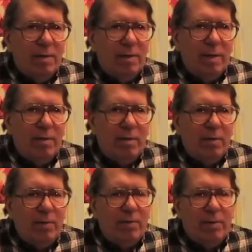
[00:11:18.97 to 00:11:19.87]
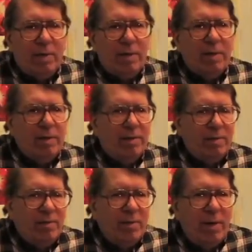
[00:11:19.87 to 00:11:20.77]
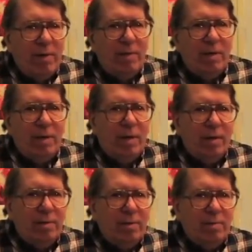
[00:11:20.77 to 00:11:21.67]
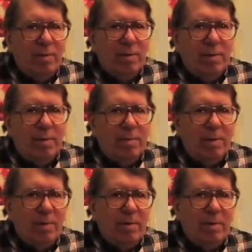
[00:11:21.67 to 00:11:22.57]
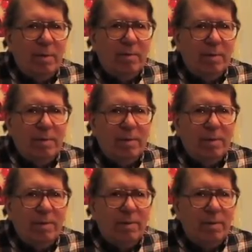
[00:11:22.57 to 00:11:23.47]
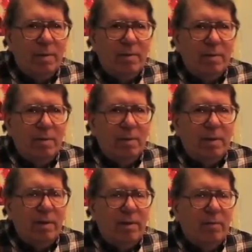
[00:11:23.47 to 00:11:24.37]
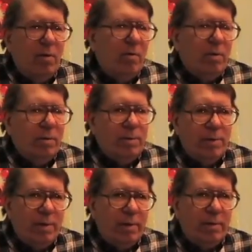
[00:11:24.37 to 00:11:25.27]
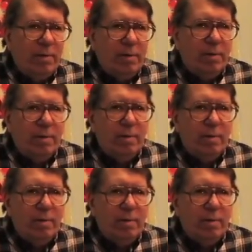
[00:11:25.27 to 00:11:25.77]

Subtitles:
So how do you even recognize if you have a clock on some subcellular level or cellular level? They didn't even know whether it was cellular.